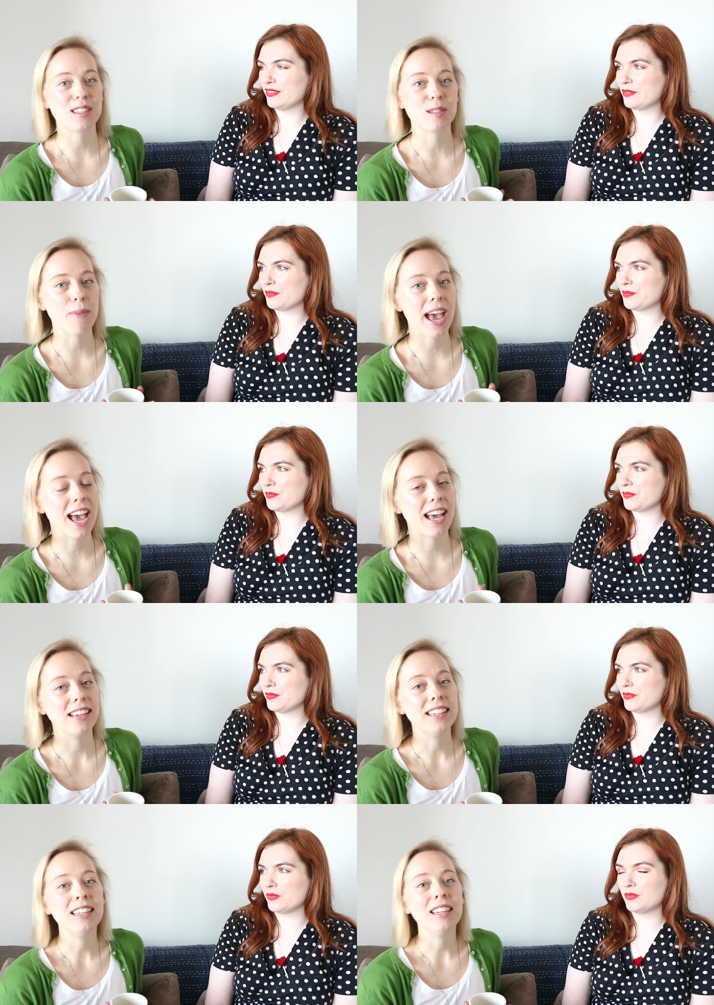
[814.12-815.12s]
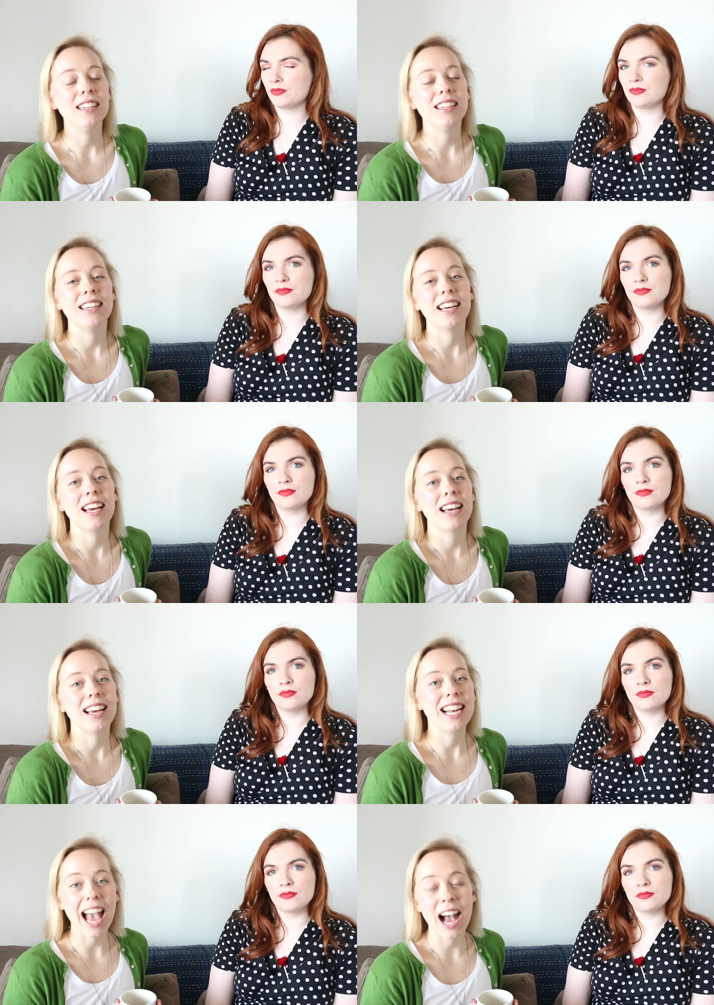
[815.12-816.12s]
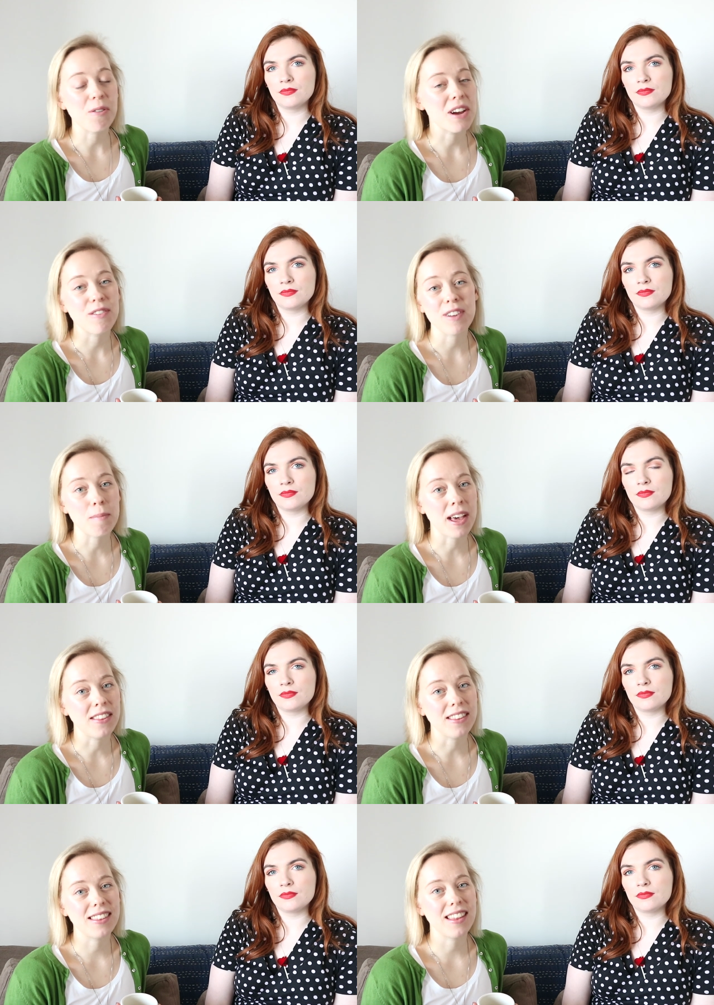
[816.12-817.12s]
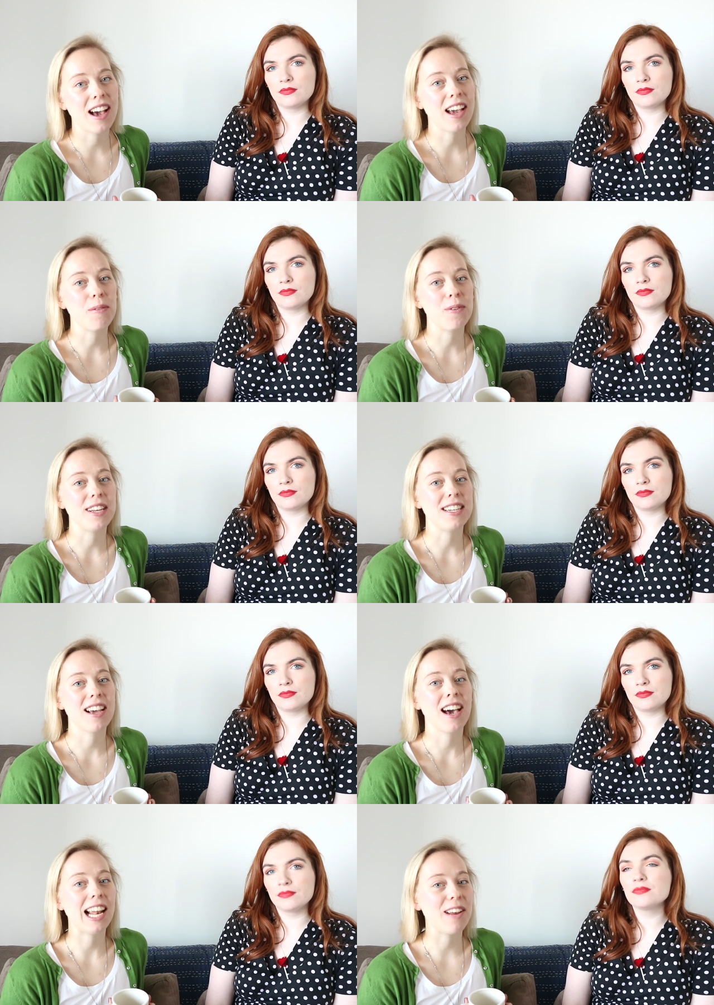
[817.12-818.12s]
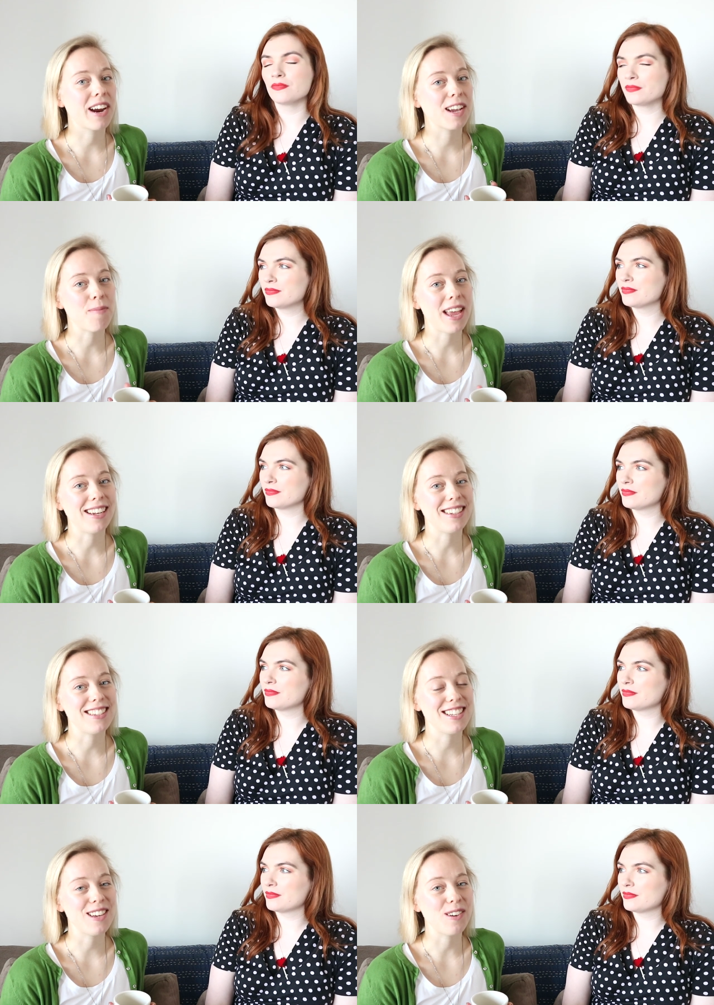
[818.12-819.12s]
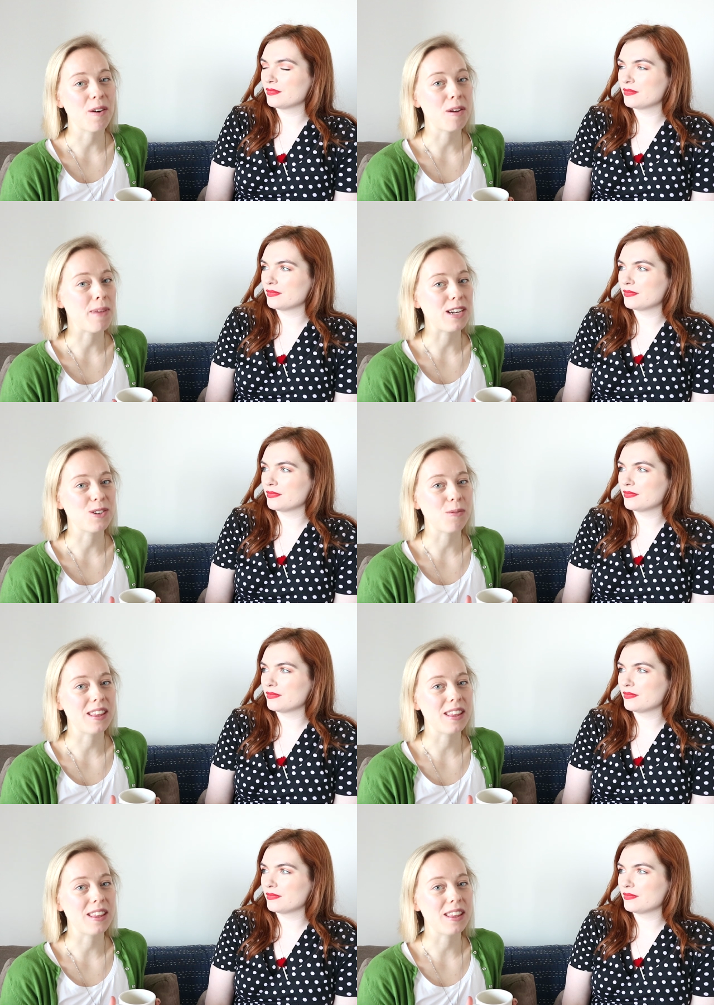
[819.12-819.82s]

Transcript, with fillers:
Speaker 1: can spare uh, an hour every month, I would highly recommend you go and mentor